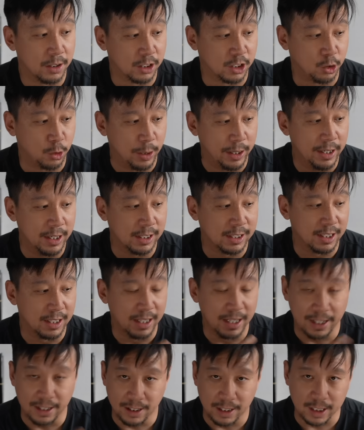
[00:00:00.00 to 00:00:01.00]
the screen is
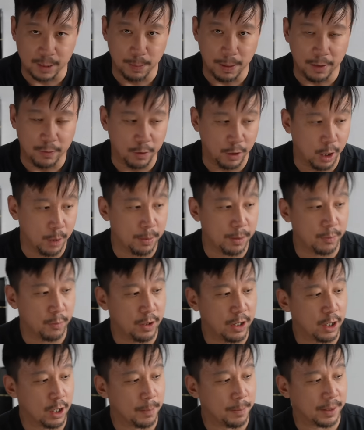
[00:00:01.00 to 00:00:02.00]
an in-display fingerprint
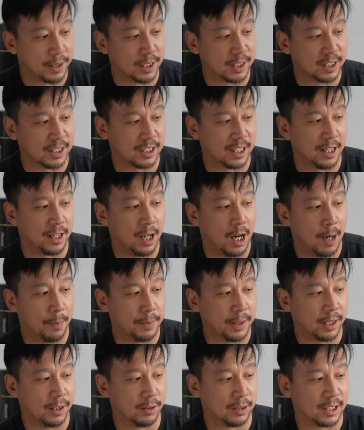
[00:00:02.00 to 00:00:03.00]
reader, but this is an
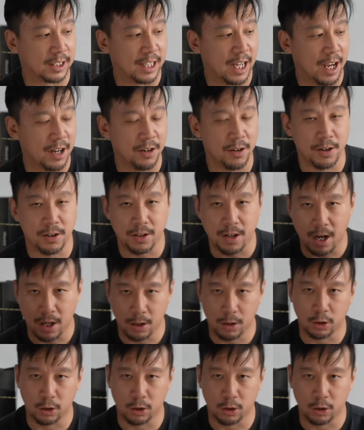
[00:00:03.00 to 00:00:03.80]
optical scanner, not